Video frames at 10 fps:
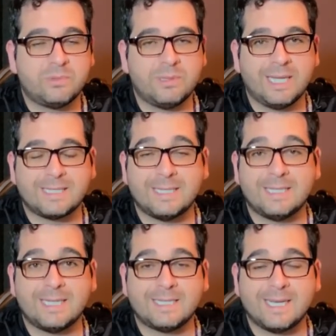less
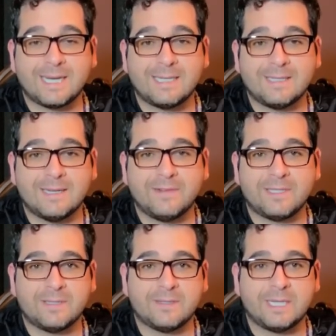than 10 seconds every
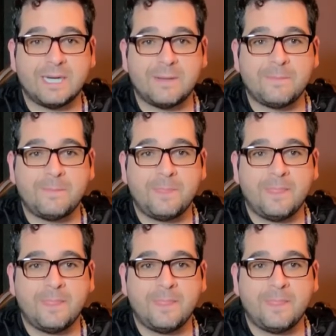single time.